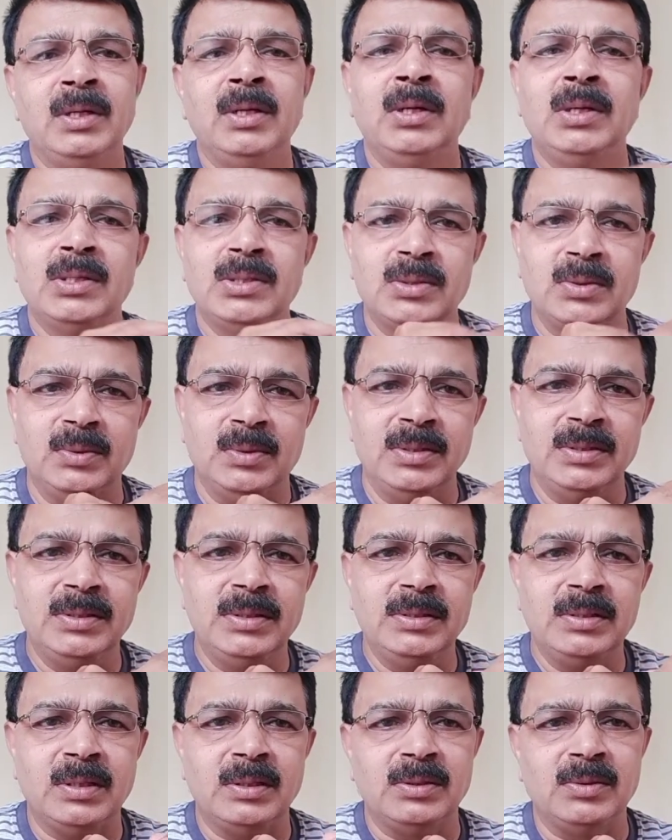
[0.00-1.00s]
So this is
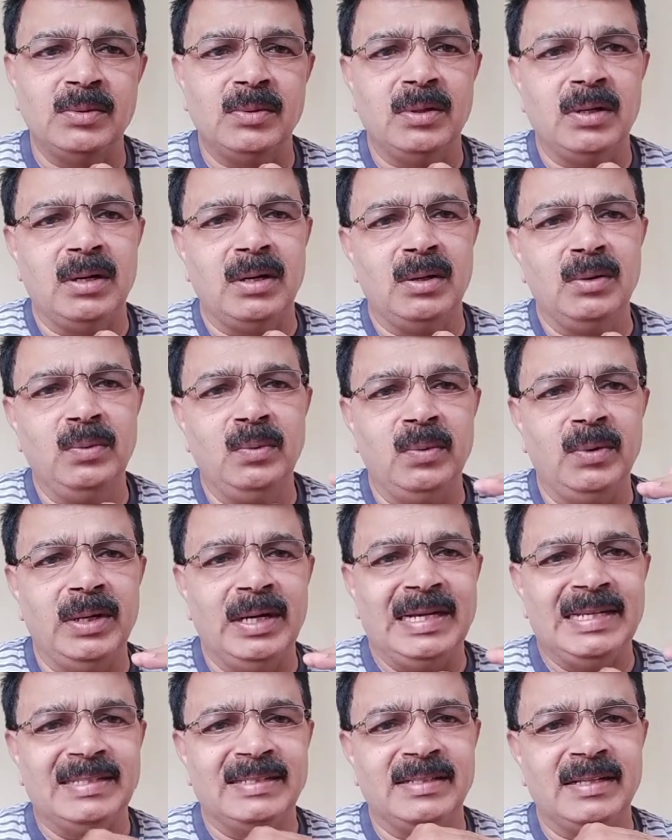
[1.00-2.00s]
also the how it is
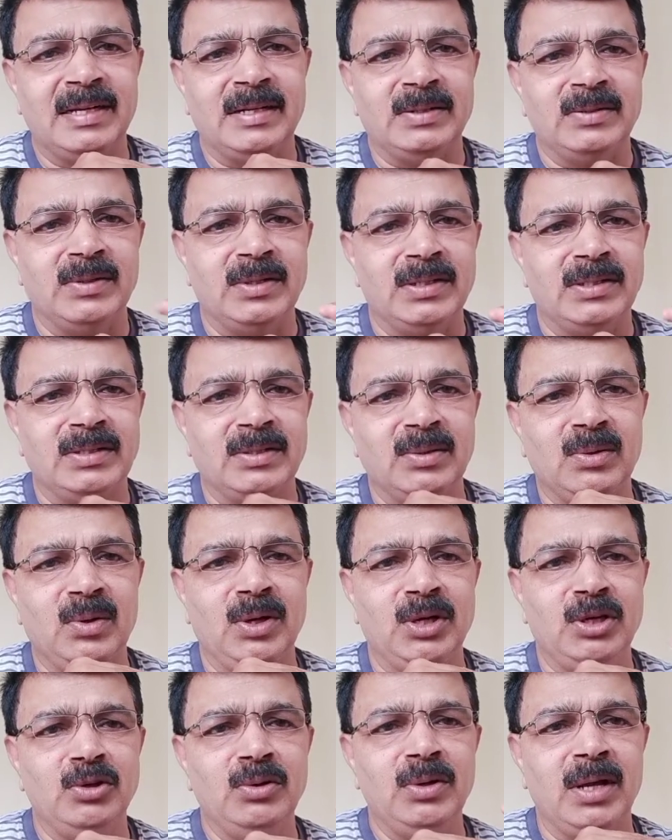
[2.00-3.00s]
nitrogen is going
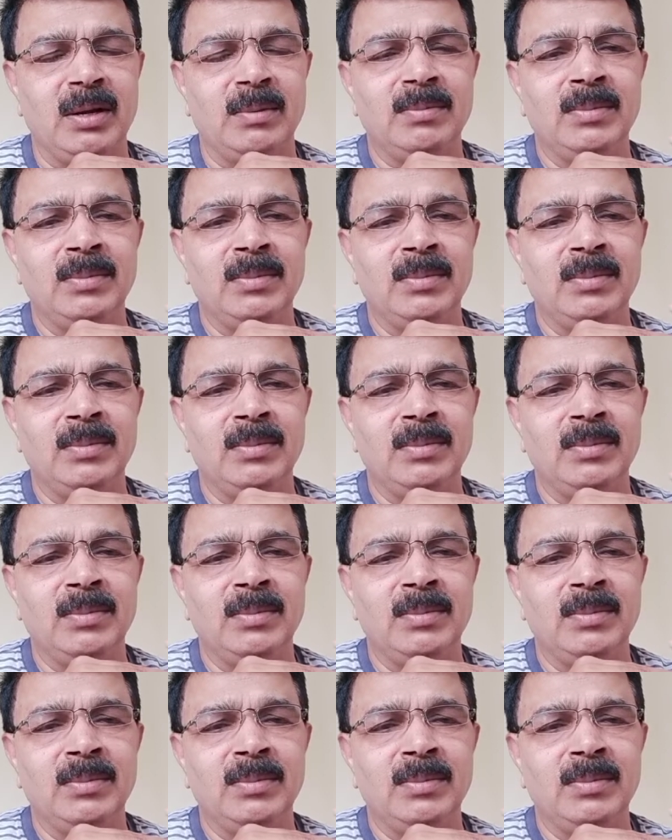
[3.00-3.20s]
to help.